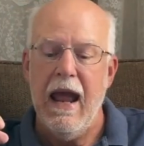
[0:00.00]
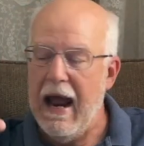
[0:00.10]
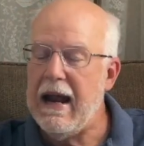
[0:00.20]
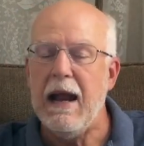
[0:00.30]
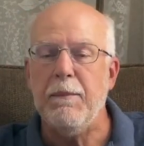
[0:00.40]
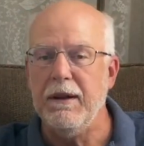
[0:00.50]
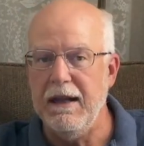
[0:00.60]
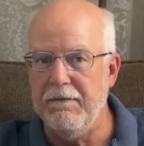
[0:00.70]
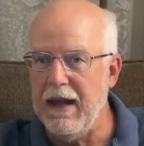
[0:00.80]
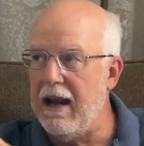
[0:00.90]
And I
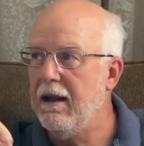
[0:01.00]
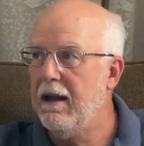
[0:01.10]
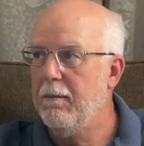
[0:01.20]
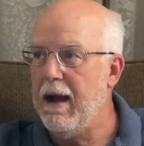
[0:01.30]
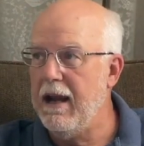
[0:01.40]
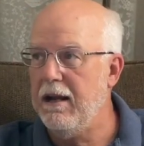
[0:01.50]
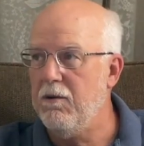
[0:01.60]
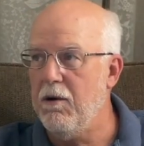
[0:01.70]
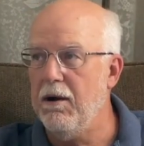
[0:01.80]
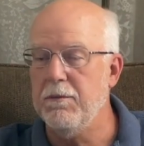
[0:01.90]
believe that. My
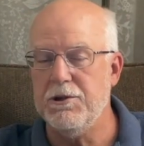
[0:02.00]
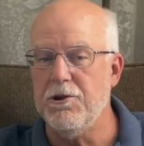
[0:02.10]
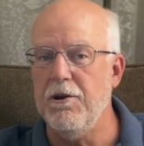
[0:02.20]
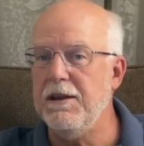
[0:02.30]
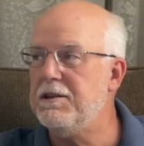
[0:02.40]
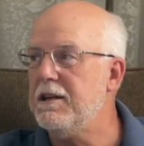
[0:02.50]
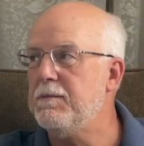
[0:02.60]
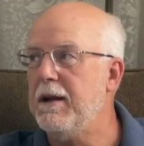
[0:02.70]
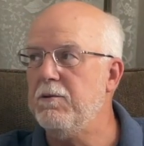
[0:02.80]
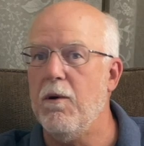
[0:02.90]
aquarium is 36
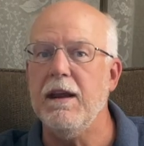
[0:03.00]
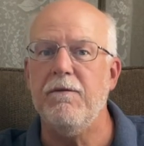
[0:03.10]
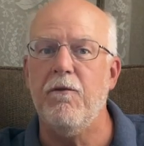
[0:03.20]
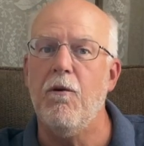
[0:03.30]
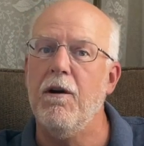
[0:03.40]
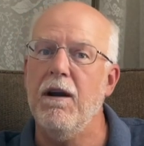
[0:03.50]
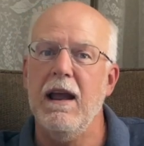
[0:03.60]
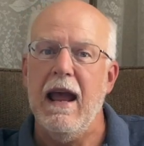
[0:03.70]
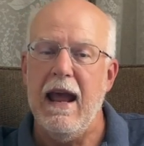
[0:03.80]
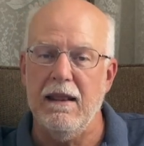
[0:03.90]
by 24,
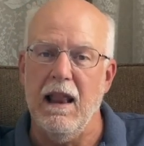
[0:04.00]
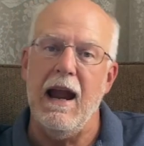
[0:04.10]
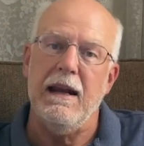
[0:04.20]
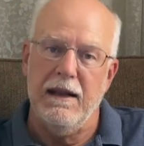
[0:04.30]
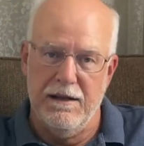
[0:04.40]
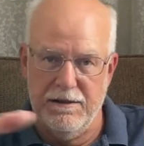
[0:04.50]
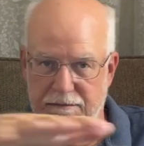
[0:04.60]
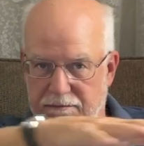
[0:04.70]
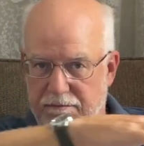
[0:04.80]
and light is